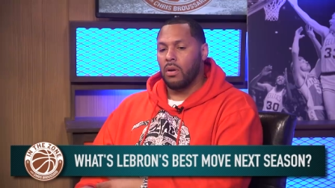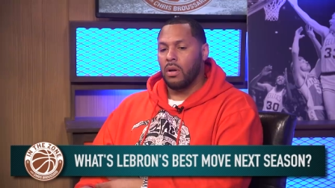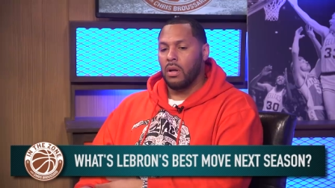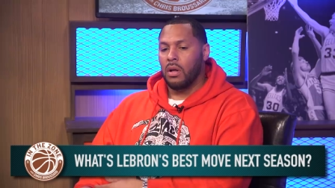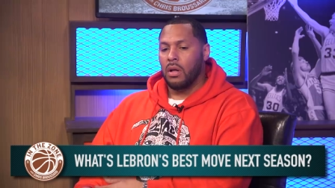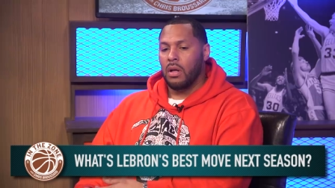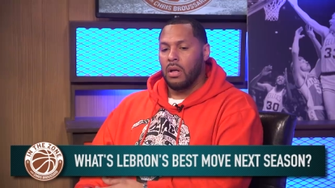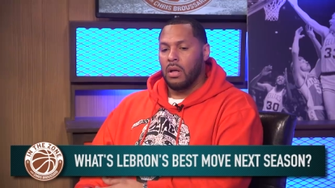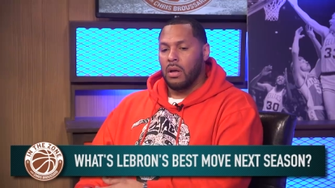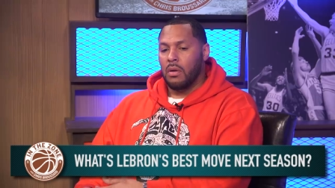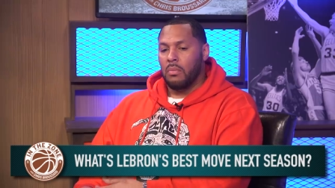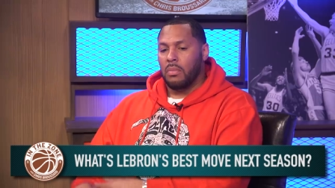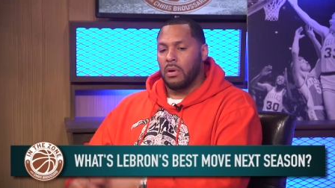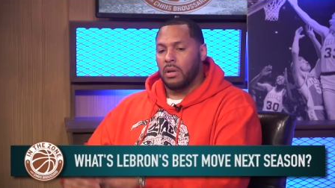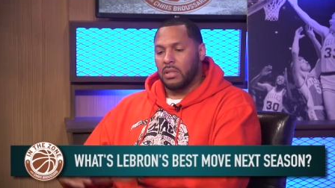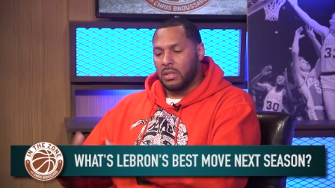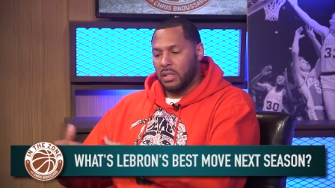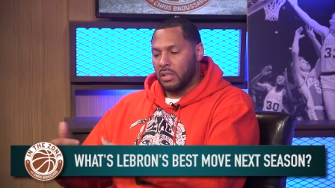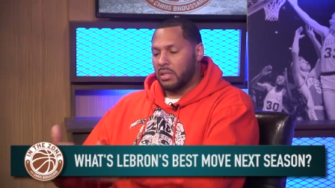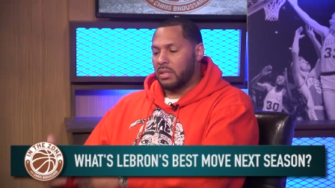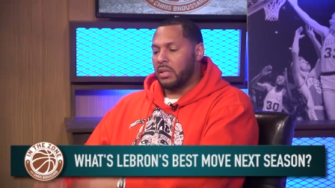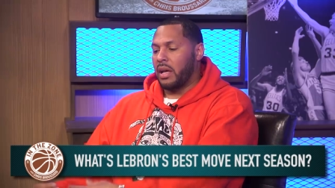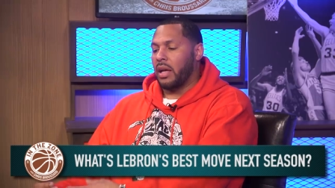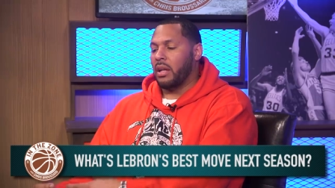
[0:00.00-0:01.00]
Mm-hmm. But
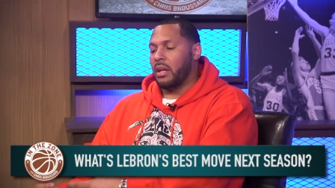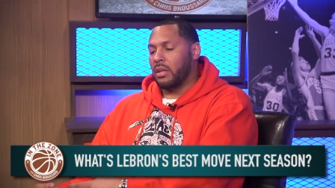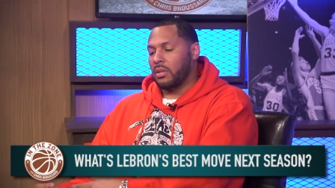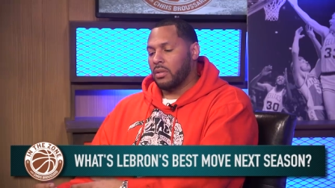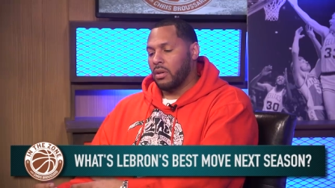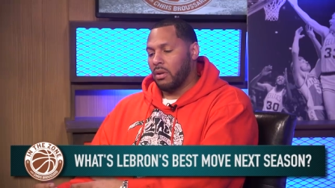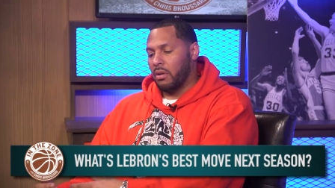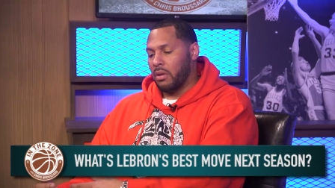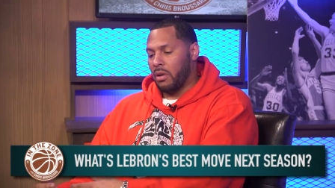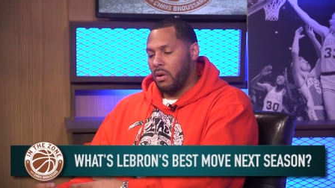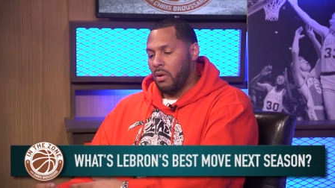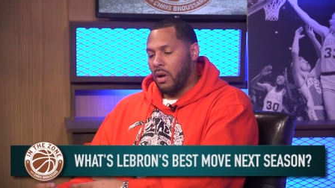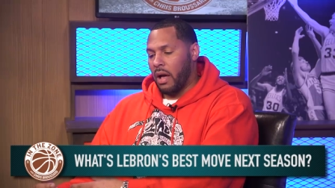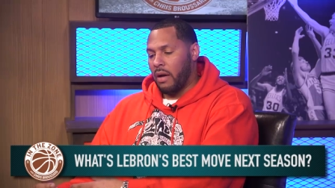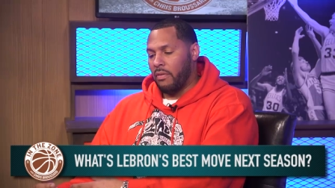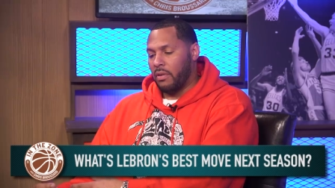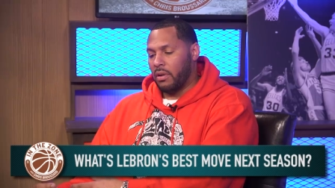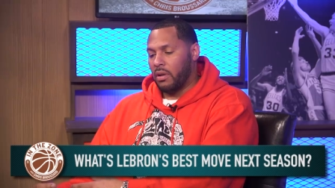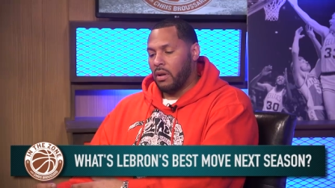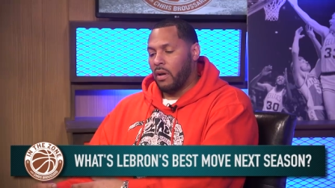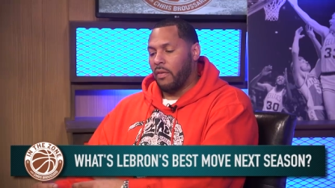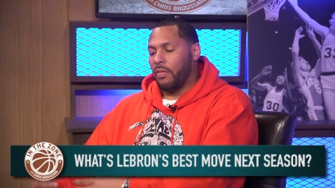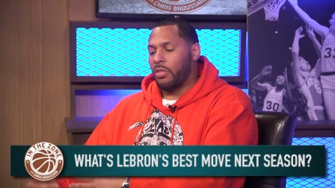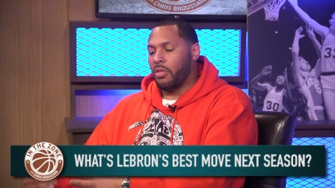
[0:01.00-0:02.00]
does San Antonio have
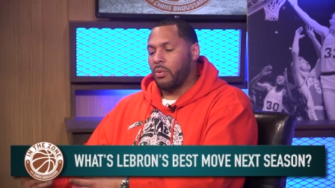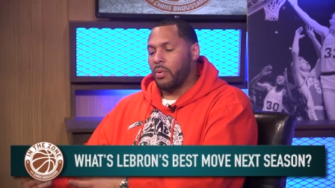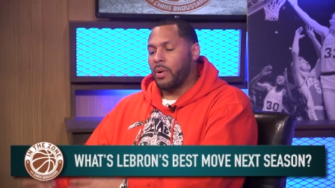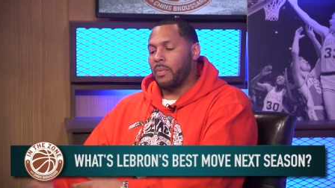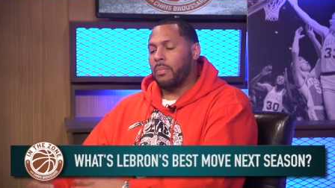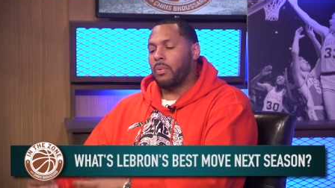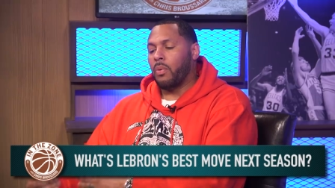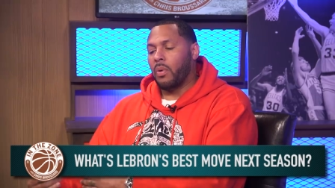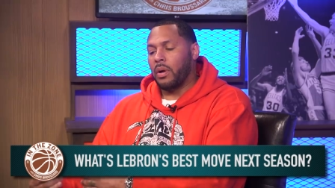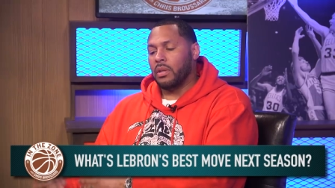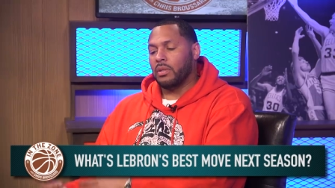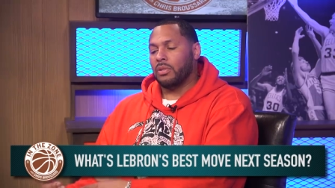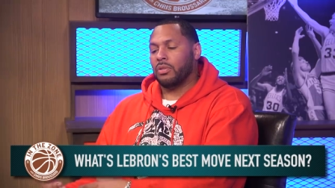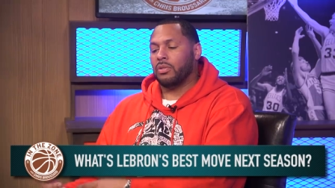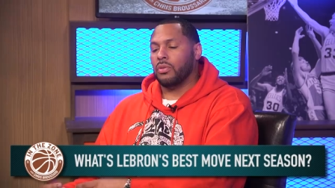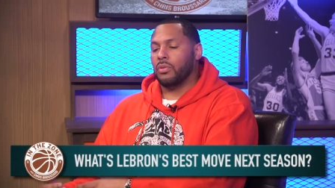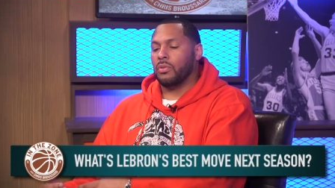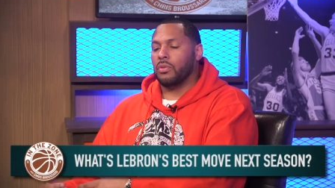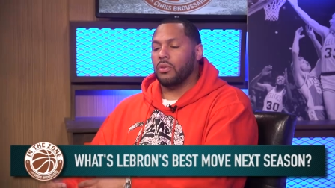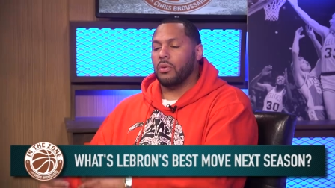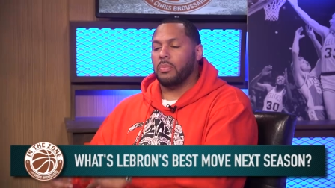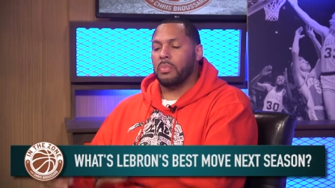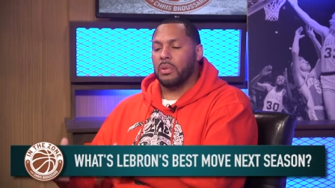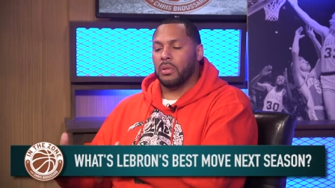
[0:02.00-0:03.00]
enough three point
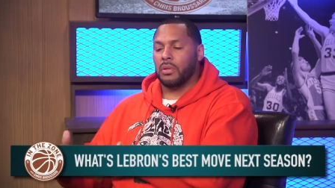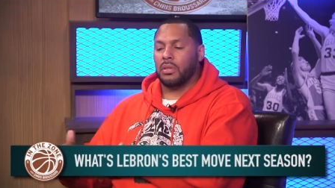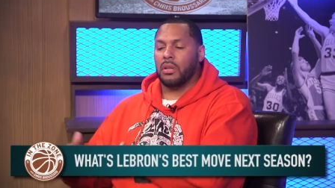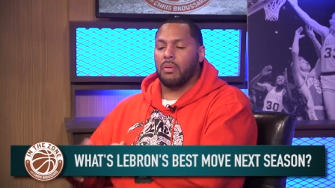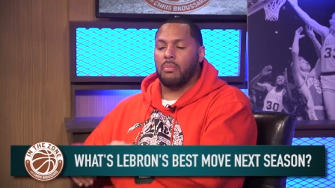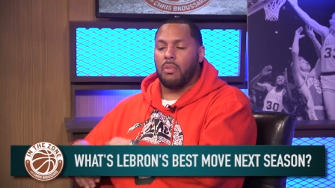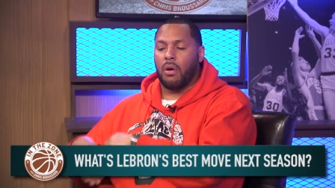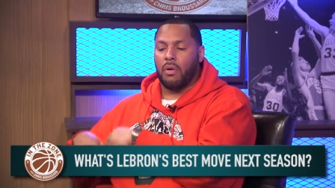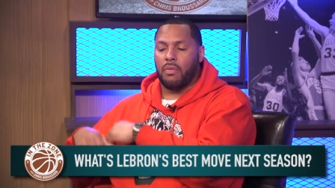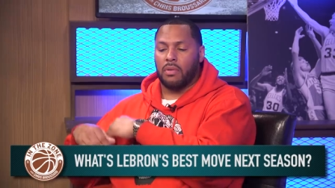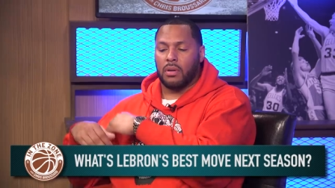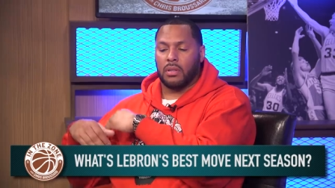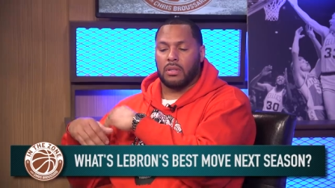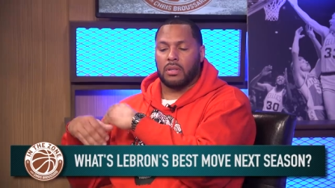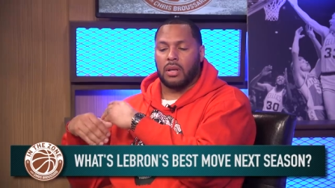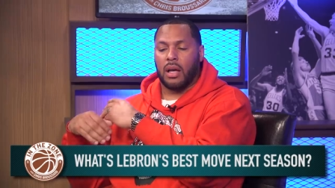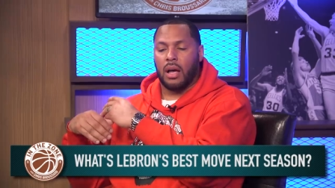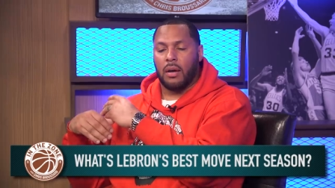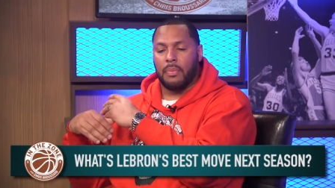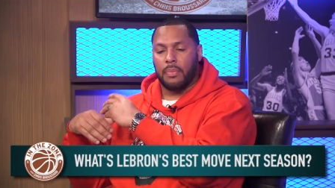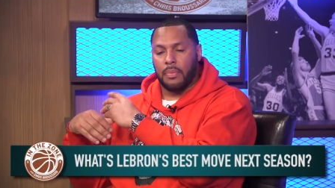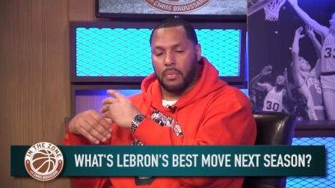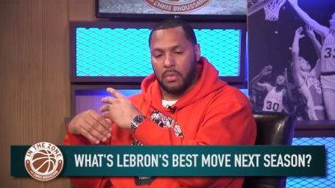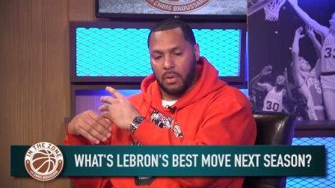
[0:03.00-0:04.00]
shooting to put them over the
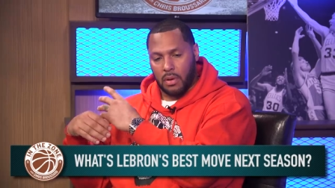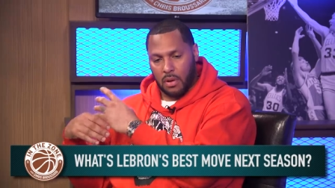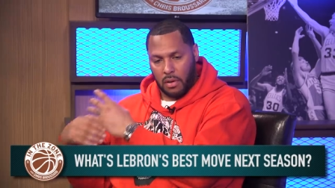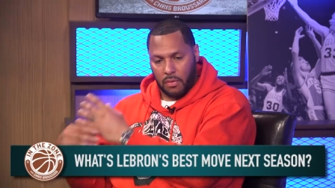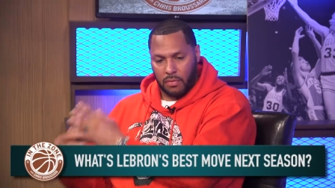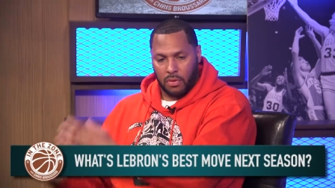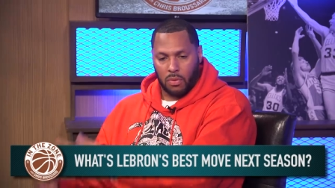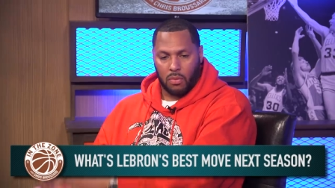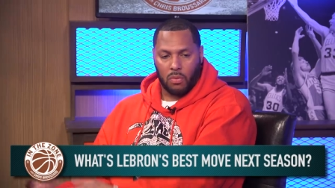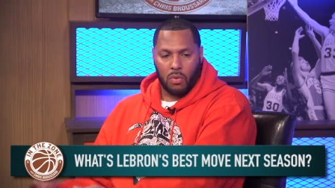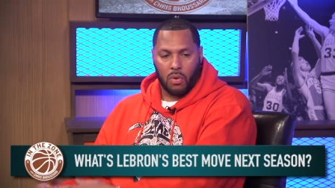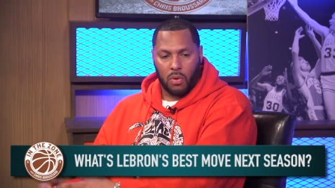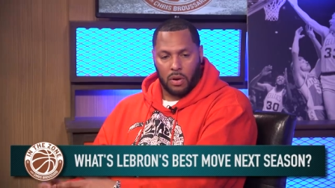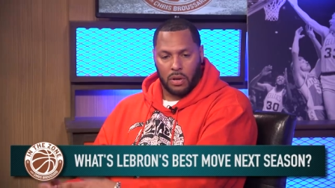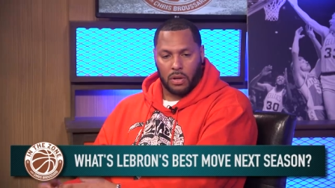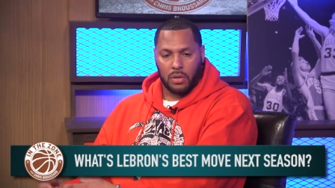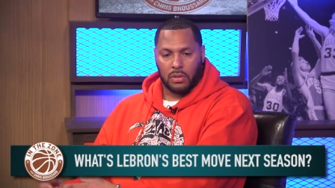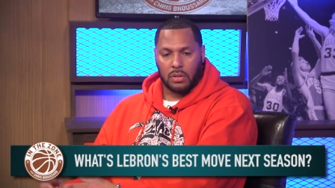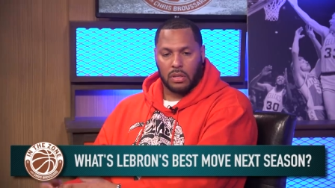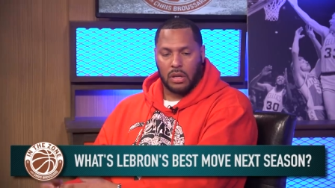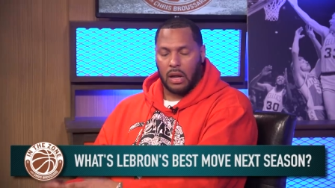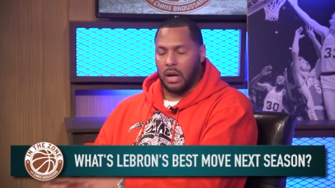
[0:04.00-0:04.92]
top of the Warriors?